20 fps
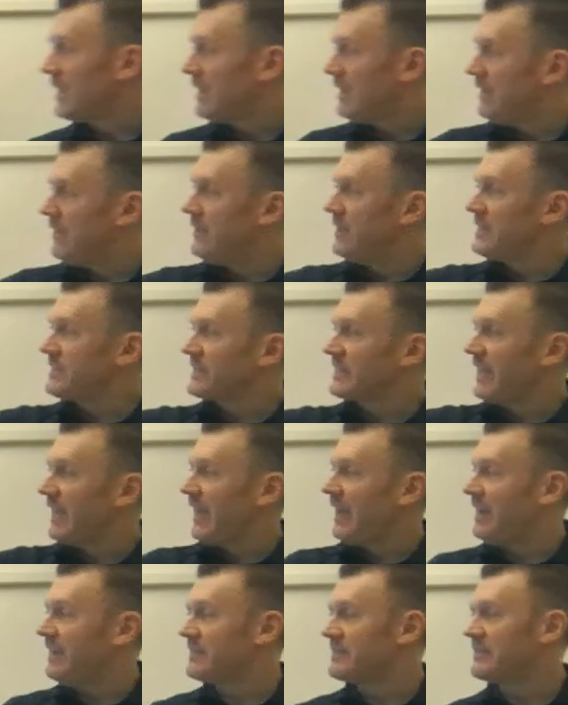In this
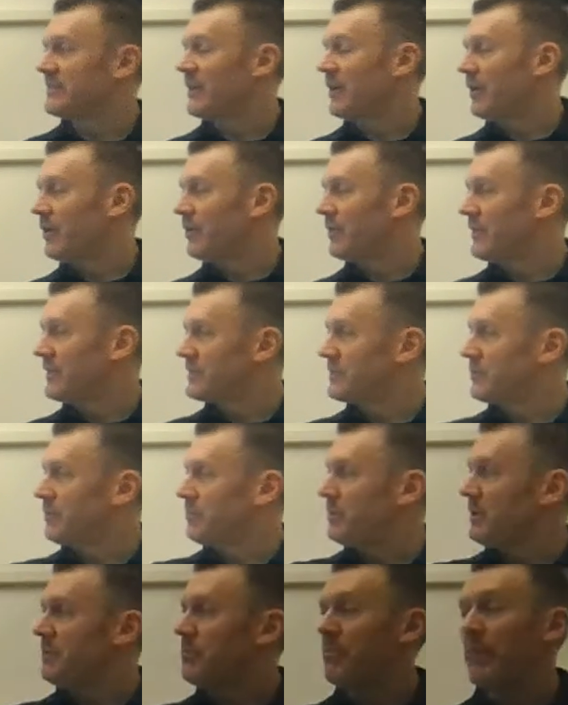case, though, this
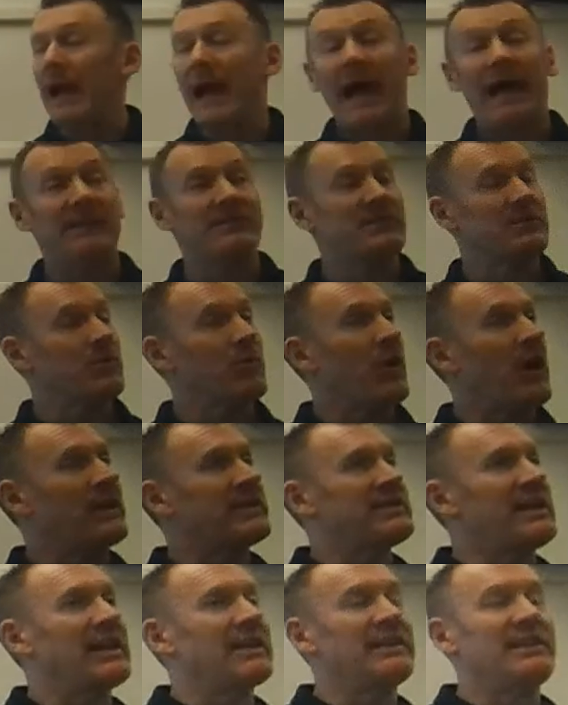would be bad
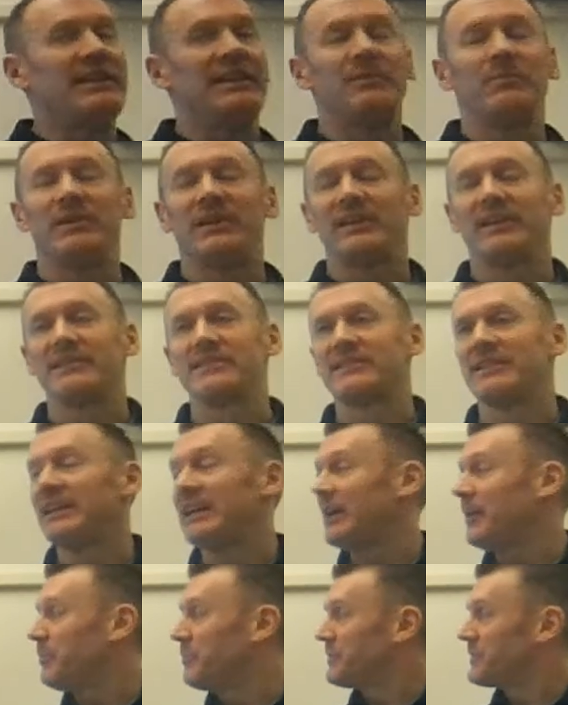squat technique because the
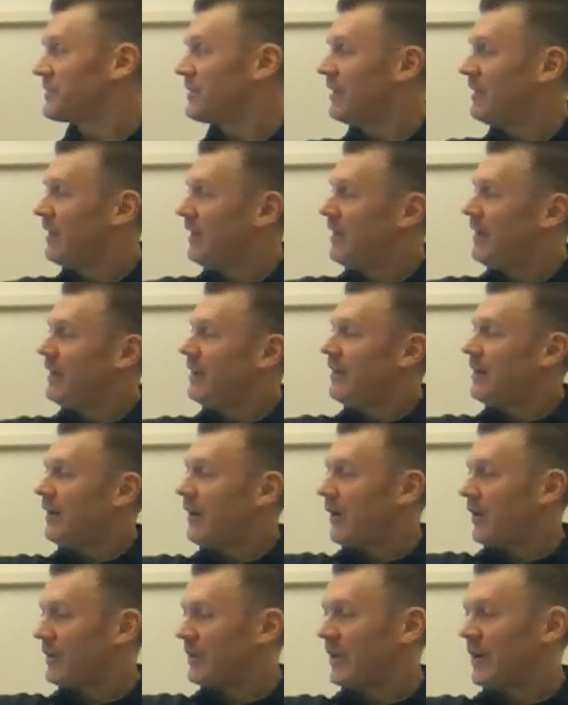hips
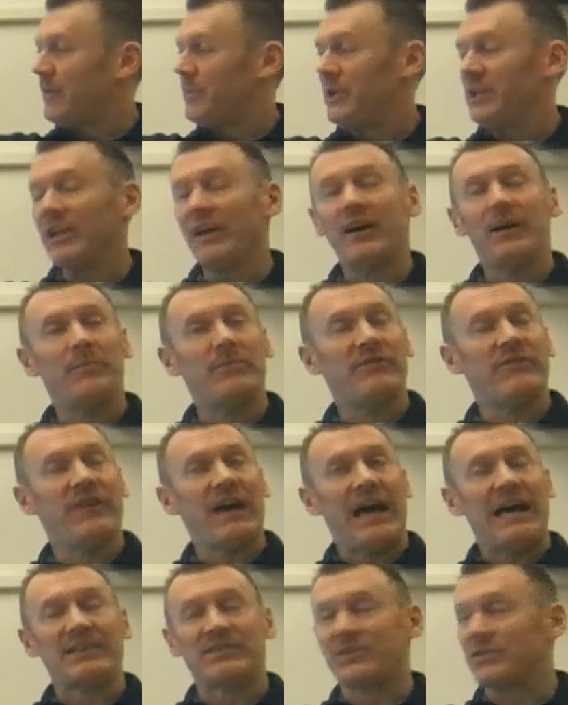are coming up
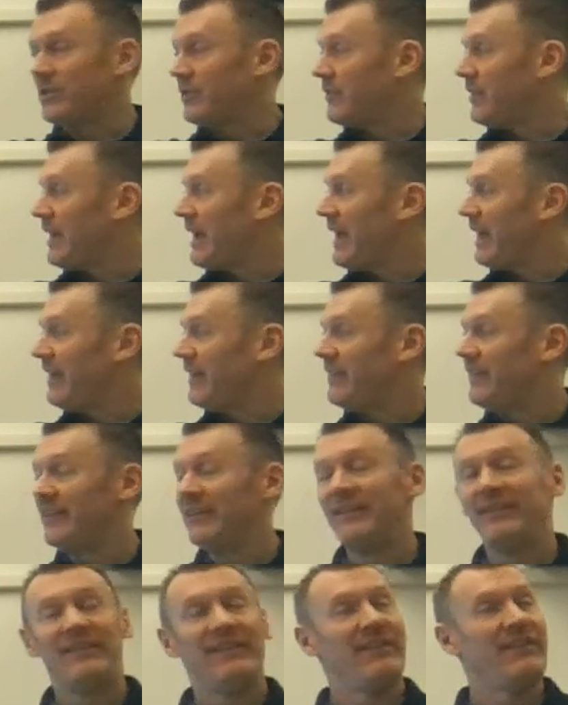faster than
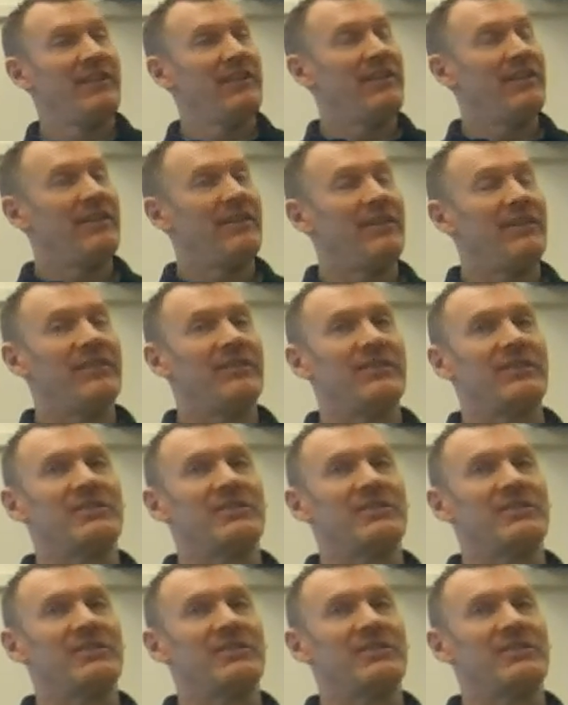the